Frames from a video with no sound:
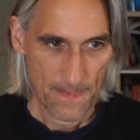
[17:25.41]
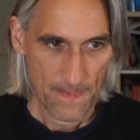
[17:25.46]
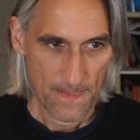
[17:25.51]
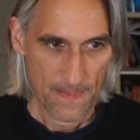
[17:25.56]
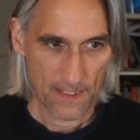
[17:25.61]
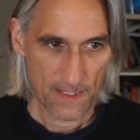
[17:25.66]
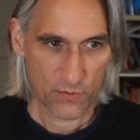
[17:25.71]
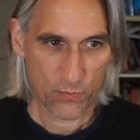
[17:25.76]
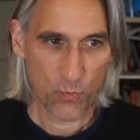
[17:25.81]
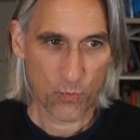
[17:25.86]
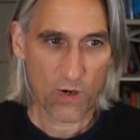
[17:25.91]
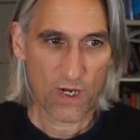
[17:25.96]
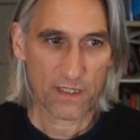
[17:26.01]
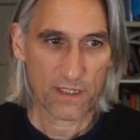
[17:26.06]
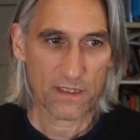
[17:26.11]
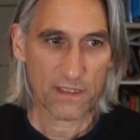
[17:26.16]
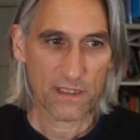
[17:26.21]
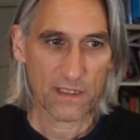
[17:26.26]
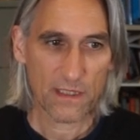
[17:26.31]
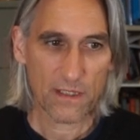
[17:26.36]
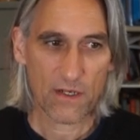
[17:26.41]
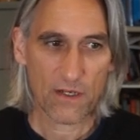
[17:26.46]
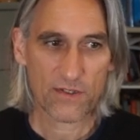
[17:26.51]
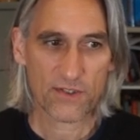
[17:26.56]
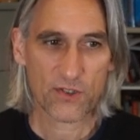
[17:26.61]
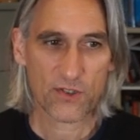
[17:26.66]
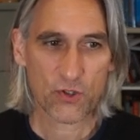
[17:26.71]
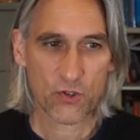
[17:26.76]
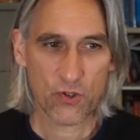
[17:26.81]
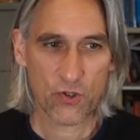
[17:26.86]
There's one
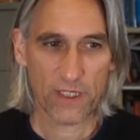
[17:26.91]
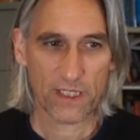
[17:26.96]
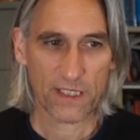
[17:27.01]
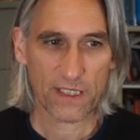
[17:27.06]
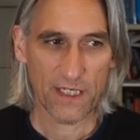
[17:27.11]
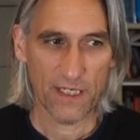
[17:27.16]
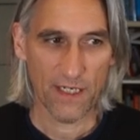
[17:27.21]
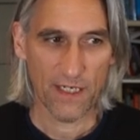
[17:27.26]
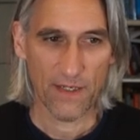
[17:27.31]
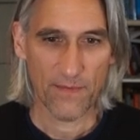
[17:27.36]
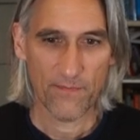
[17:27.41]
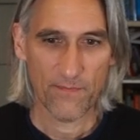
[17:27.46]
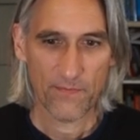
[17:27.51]
last trick here,